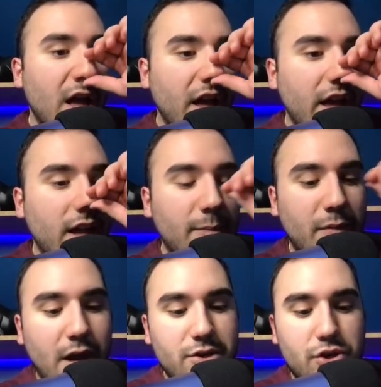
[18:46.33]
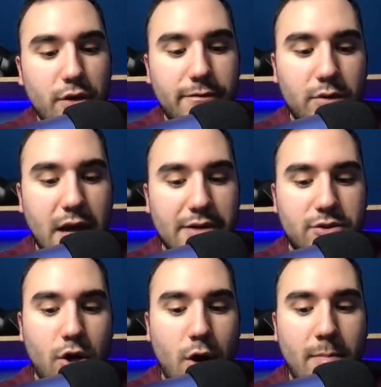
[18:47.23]
And I'm not sure if you guys
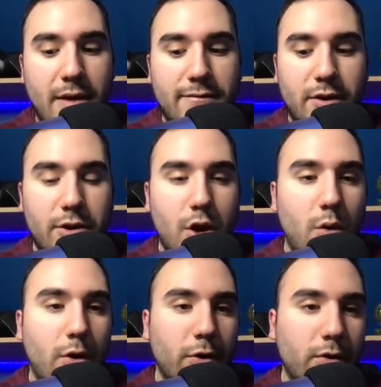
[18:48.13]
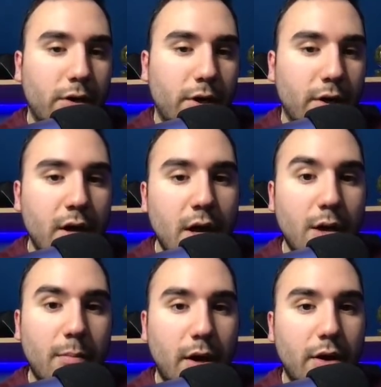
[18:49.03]
caught my video earlier,
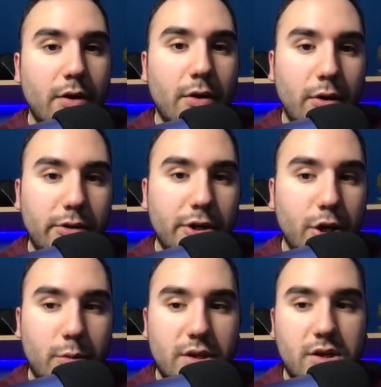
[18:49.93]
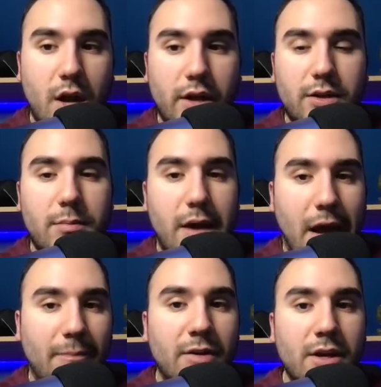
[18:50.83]
but earlier we talked
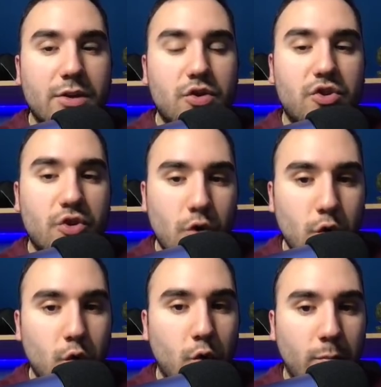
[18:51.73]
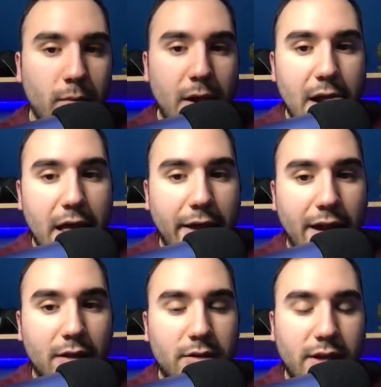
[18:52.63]
about Zoom, and
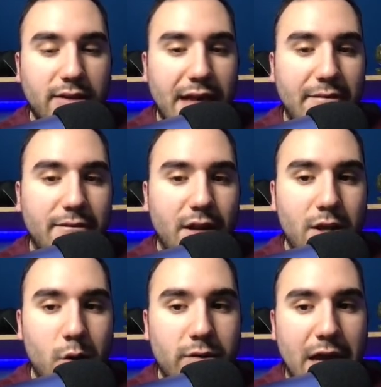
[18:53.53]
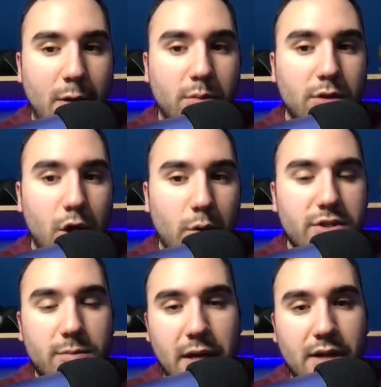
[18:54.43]
I'll link that video down below.
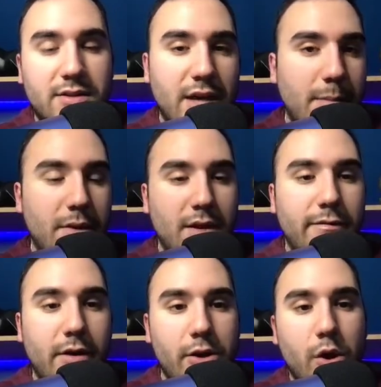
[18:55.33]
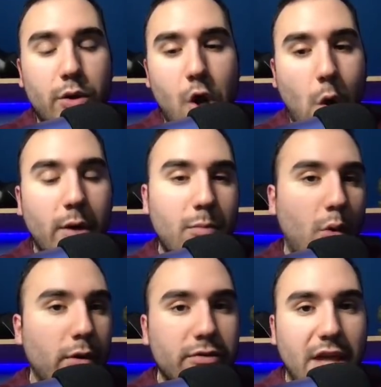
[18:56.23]
It's about a 10-minute video going
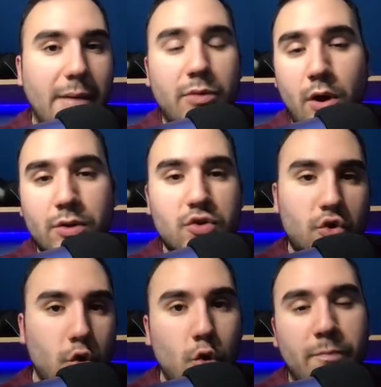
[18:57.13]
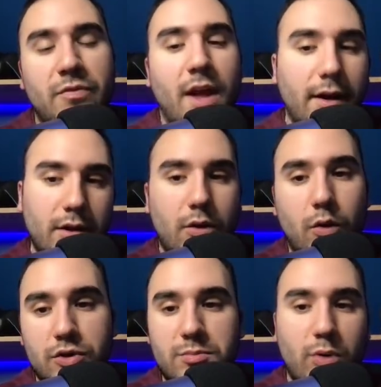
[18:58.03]
more in depth on Zoom,
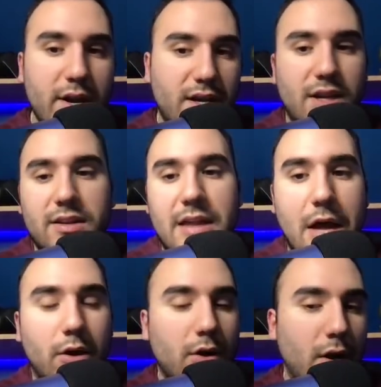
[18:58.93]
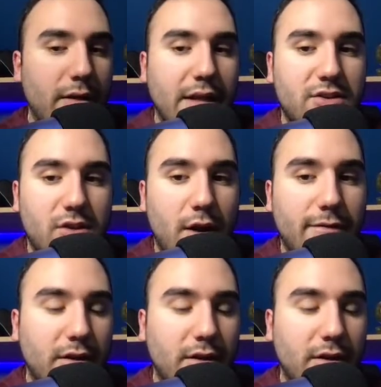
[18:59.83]
technicals, breaking it down, and all that stuff.